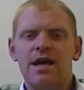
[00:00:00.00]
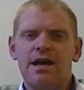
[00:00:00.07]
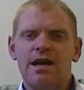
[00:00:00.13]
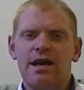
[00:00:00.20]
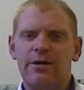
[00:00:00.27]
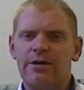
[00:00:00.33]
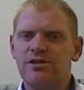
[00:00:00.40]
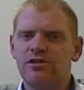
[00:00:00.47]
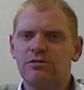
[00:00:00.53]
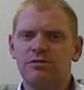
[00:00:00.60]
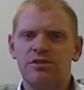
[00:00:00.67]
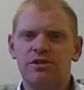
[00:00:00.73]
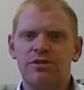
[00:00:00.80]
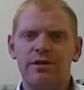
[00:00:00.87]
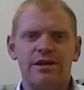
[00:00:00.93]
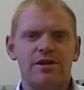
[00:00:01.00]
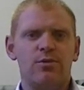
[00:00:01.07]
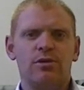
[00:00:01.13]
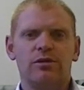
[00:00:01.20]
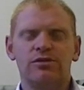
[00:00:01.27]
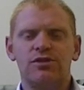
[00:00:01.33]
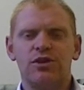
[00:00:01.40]
Now it's up to you how you
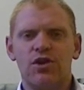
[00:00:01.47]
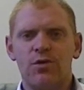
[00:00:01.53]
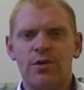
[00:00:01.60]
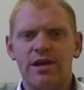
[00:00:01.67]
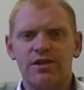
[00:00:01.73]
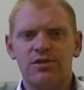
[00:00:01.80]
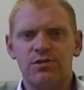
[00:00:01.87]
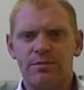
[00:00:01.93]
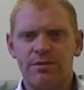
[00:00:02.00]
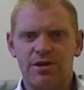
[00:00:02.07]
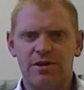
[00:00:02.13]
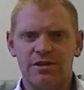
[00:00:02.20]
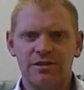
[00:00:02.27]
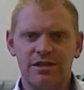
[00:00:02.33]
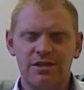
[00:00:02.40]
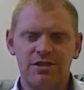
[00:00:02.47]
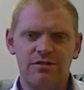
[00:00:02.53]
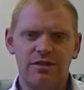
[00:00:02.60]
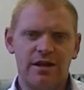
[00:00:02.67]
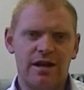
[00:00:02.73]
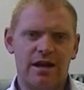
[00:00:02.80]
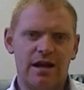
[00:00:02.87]
want to go into hypnosis. You
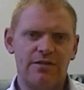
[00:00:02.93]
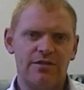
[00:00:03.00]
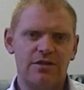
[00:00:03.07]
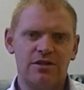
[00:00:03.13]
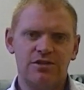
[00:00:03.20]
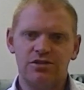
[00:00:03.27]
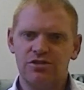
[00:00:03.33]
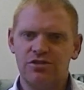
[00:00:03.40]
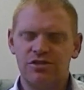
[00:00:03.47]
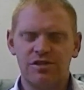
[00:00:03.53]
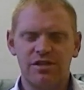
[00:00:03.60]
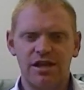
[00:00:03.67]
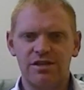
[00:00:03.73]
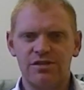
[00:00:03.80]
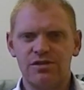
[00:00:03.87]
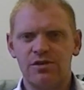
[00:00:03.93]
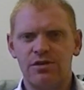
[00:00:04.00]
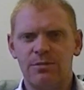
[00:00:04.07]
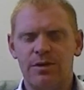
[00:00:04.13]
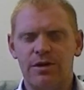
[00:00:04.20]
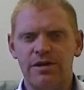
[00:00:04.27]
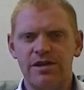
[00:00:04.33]
can either just sit
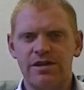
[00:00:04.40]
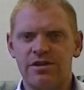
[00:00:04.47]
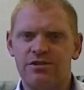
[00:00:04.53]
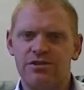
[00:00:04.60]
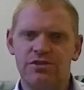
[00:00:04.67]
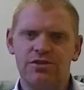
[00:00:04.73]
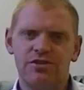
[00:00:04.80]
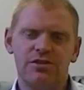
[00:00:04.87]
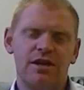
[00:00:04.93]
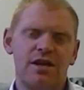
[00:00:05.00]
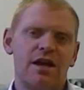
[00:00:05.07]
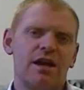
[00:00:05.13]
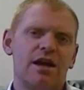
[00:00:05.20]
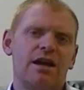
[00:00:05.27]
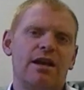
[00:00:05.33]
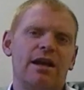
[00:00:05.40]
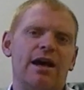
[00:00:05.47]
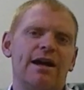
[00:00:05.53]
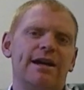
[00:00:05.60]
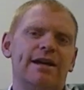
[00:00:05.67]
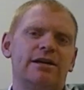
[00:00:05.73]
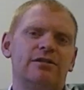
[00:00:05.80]
up or you can just
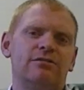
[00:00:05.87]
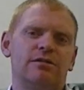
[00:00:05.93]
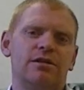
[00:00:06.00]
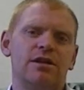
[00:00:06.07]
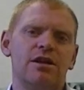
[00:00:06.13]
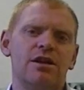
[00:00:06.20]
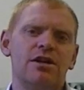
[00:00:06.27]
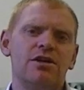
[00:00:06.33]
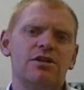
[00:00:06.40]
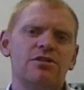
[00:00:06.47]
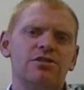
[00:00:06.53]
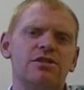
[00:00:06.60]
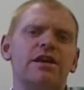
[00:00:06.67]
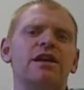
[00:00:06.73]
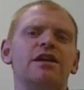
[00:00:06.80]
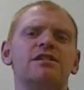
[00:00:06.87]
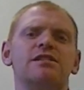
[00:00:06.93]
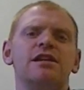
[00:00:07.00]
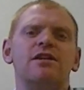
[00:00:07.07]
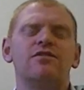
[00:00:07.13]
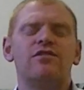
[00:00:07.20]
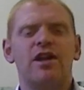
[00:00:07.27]
lie down. Just get
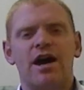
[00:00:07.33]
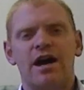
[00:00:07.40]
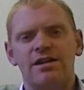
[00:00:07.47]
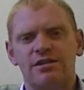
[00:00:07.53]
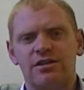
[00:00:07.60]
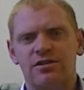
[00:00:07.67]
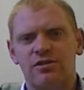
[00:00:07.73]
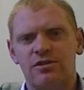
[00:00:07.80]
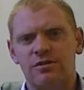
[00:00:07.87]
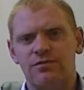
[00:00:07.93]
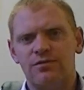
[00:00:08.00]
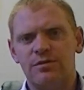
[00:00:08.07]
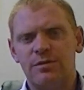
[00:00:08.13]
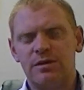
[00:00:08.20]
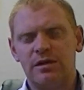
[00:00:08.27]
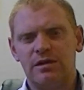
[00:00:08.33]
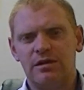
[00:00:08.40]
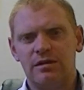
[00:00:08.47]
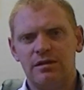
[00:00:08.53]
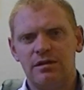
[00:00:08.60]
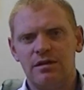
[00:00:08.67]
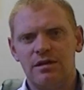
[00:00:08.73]
yourself nice and comfortable.
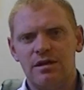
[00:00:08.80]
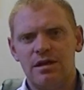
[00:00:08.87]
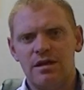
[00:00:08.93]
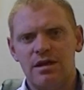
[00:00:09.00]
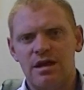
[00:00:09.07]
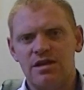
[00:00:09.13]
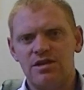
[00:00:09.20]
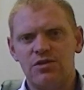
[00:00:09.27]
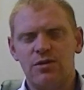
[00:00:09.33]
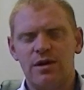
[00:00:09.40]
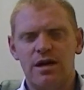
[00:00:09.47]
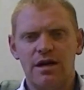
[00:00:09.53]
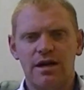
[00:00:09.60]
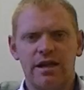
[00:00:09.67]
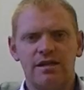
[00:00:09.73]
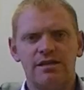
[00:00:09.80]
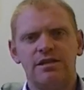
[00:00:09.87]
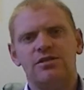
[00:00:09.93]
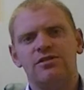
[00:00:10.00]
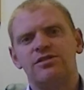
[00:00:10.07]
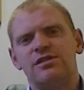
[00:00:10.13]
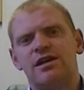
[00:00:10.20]
And as you are getting
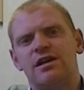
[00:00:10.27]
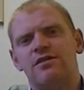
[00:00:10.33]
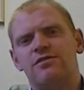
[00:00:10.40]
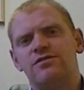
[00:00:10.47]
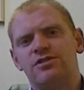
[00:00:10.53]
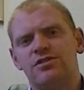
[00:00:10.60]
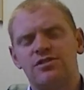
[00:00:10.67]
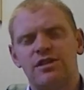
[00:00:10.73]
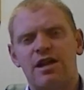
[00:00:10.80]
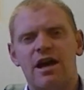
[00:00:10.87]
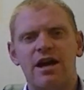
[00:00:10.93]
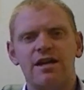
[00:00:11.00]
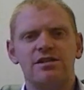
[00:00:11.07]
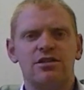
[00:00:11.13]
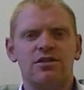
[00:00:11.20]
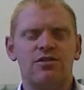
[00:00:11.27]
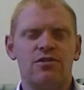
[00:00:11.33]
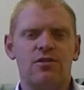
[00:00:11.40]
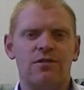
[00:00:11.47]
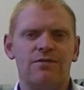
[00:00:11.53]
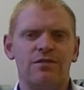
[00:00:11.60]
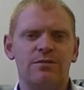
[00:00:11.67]
yourself just nice and
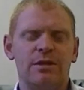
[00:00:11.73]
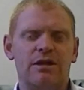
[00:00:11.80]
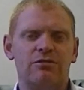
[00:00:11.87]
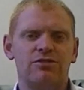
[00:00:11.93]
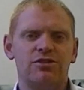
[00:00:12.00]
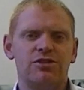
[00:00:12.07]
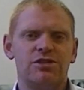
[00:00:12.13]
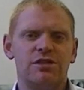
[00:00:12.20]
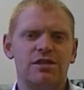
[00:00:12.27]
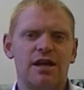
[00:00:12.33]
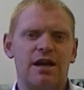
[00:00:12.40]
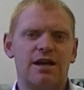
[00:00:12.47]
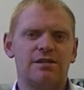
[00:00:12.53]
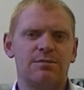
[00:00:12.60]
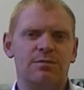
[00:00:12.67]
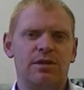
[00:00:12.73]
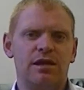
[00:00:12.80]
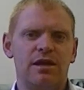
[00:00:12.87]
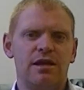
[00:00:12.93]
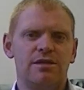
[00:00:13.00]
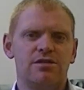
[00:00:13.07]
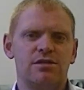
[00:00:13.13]
comfortable, I'll just start to
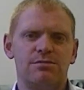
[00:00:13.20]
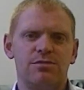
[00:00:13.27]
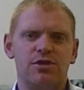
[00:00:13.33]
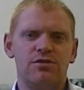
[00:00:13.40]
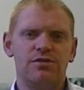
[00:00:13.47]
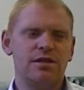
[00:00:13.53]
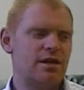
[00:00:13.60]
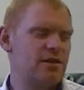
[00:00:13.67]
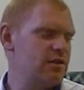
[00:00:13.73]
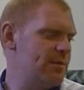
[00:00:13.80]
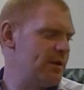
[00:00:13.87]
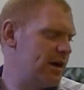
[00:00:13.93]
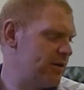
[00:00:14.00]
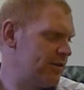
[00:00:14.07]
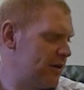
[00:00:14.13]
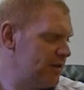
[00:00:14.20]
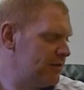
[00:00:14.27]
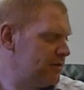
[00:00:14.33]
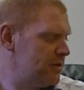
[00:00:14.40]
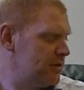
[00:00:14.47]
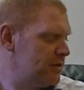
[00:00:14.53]
play some music in the background.